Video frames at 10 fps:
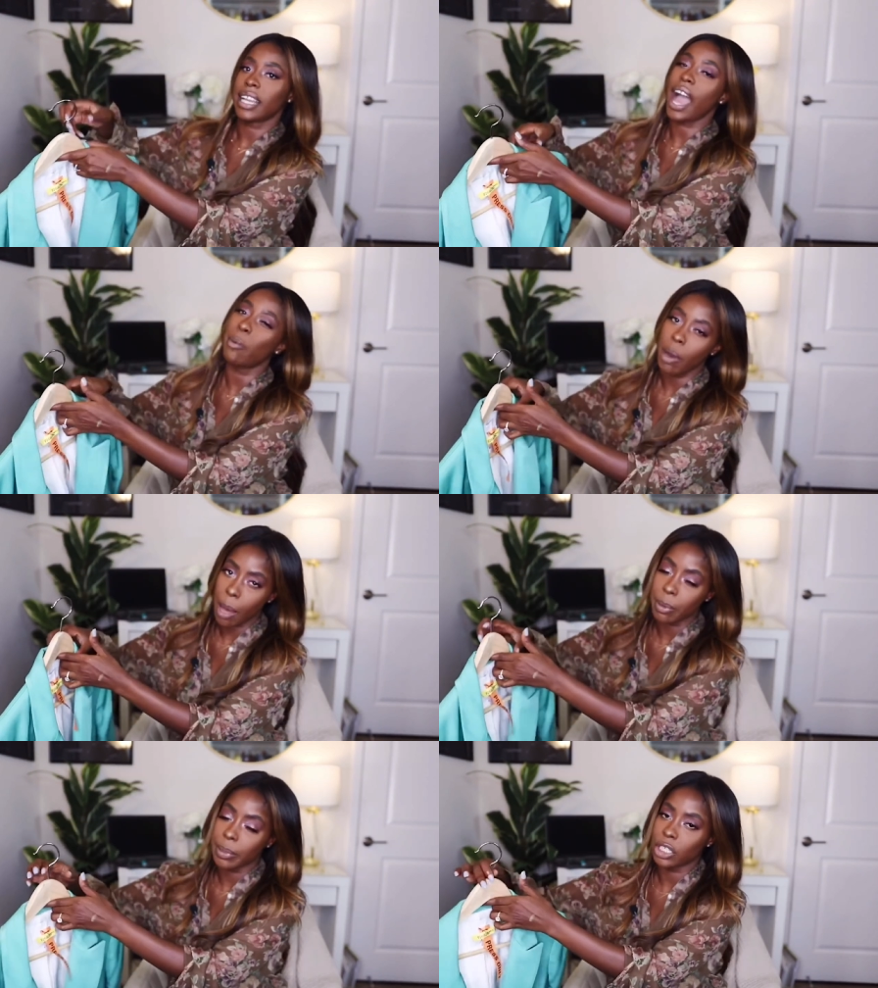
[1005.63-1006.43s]
I'll
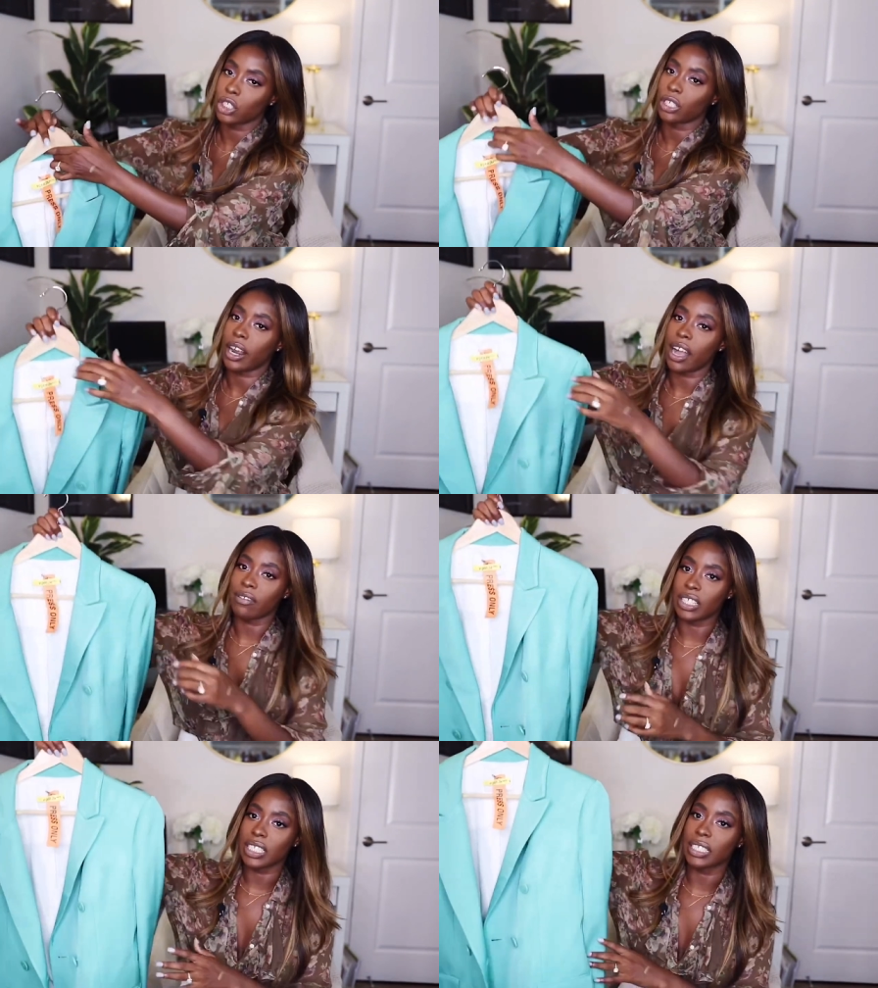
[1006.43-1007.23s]
pop a picture
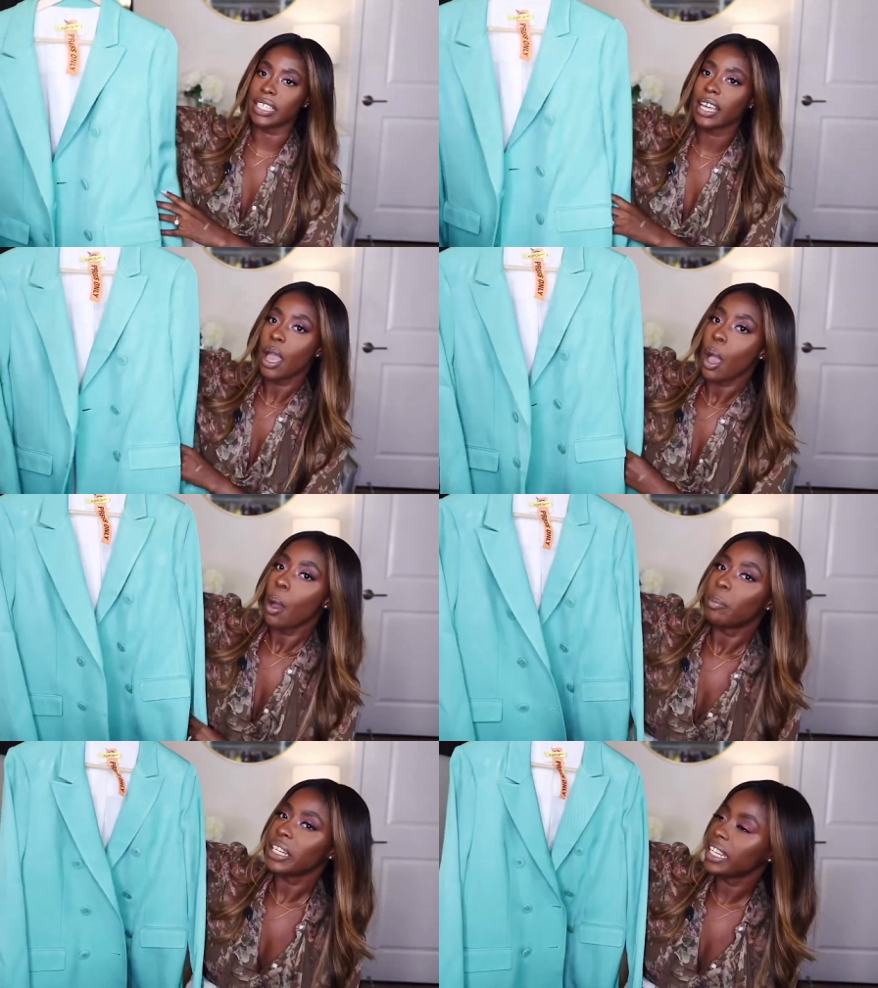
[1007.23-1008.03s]
obviously, but